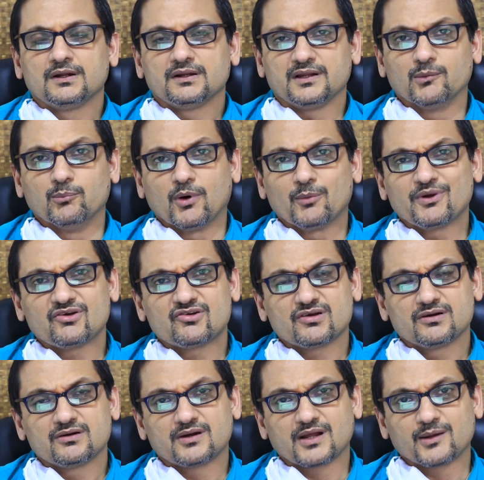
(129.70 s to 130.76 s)
The moment
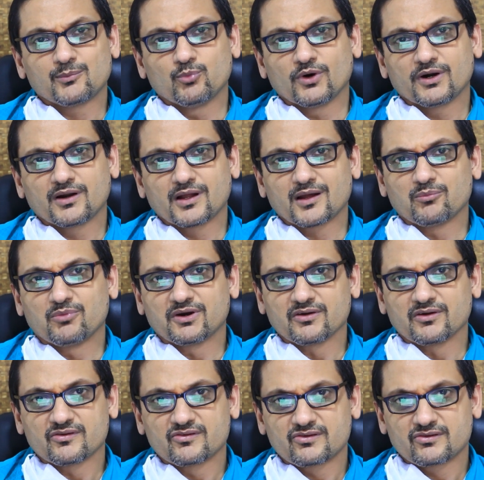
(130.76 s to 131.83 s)
type 1
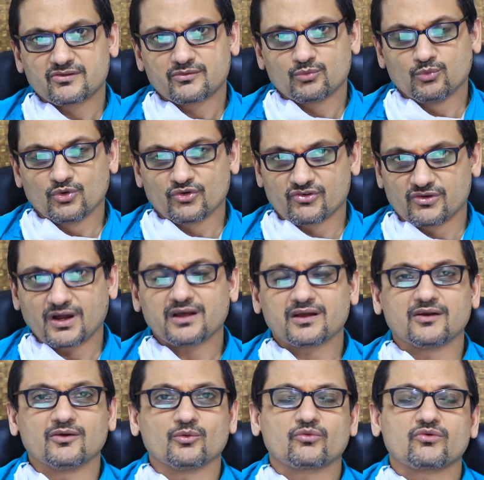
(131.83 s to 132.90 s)
diabetes was
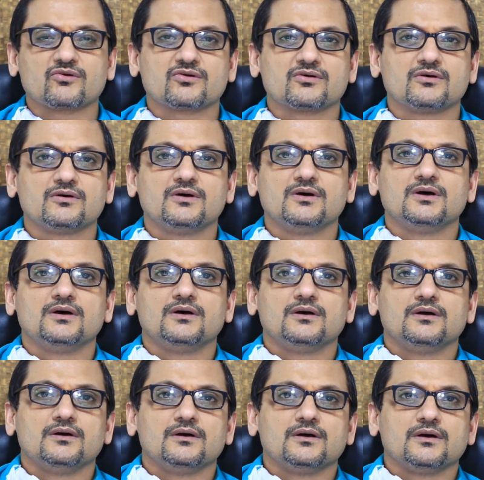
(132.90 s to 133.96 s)
diagnosed,
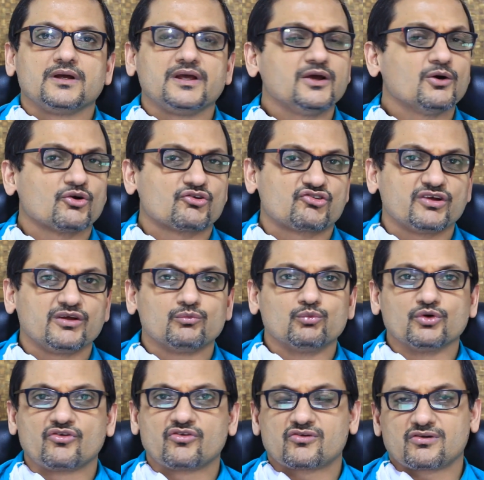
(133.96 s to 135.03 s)
he or she
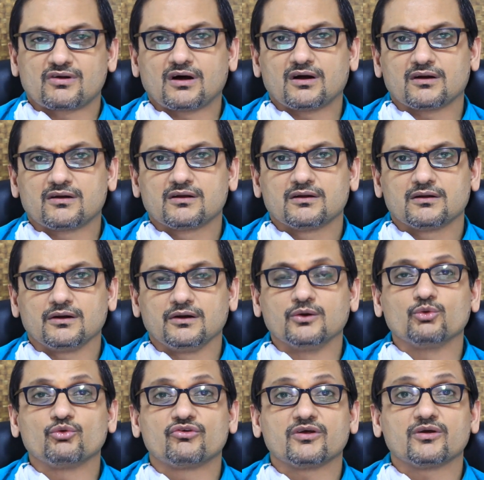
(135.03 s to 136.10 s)
would start
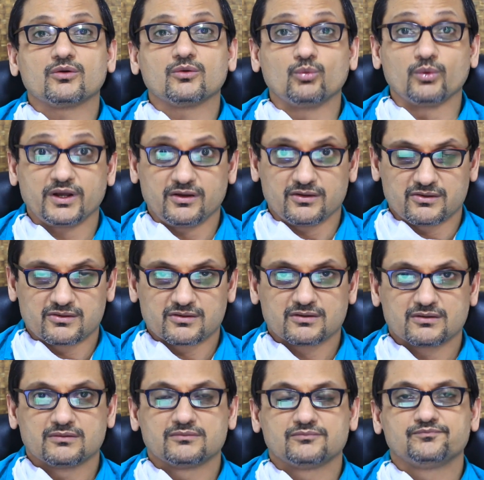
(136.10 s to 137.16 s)
losing weight,
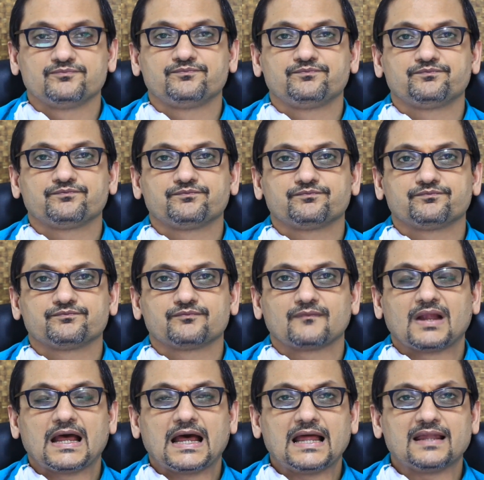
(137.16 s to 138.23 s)

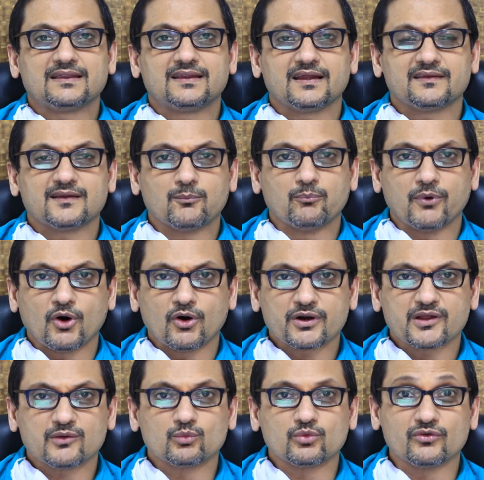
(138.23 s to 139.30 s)
and then the
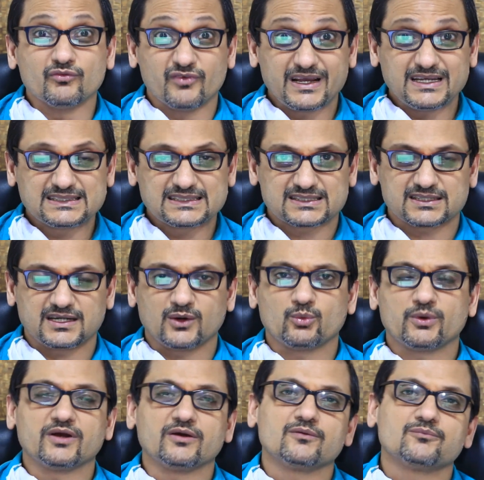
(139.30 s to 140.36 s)
body would waste
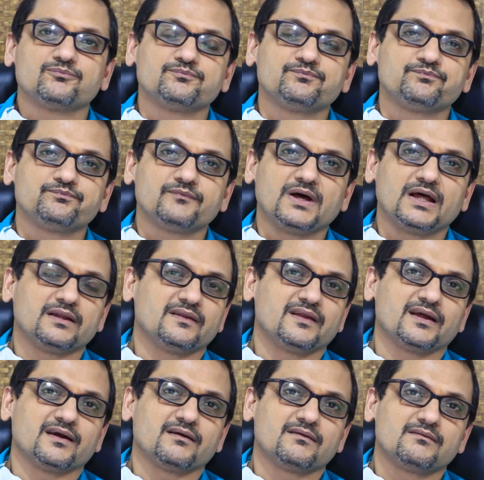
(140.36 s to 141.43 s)
away, and
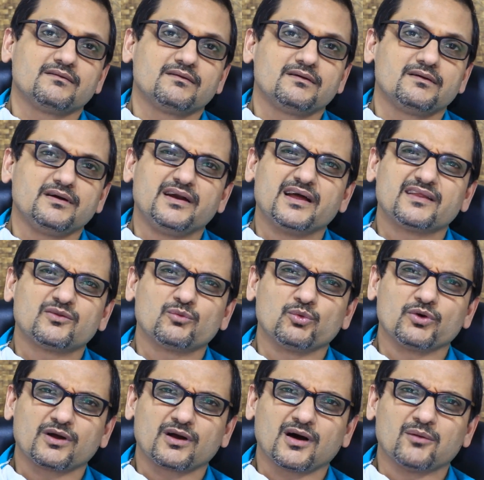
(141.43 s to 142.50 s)
then death
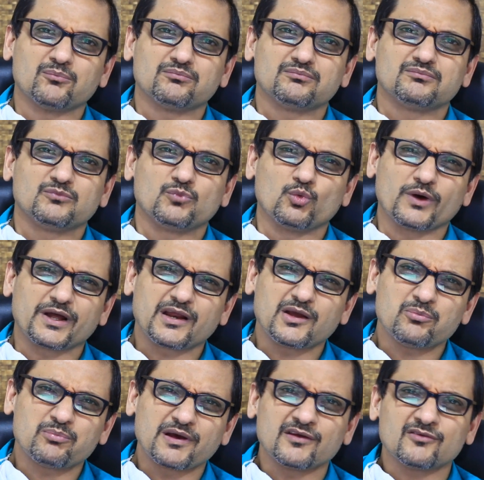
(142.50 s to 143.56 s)
would come very
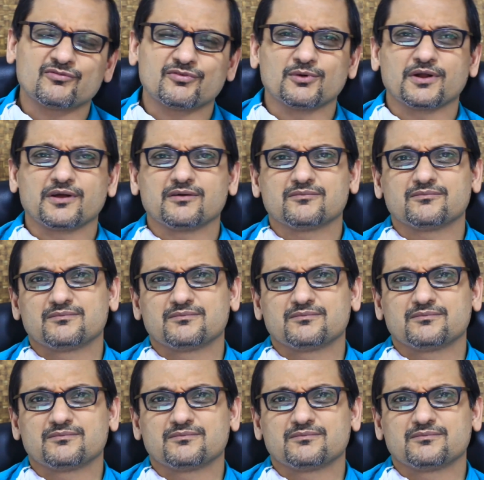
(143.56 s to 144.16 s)
painfully.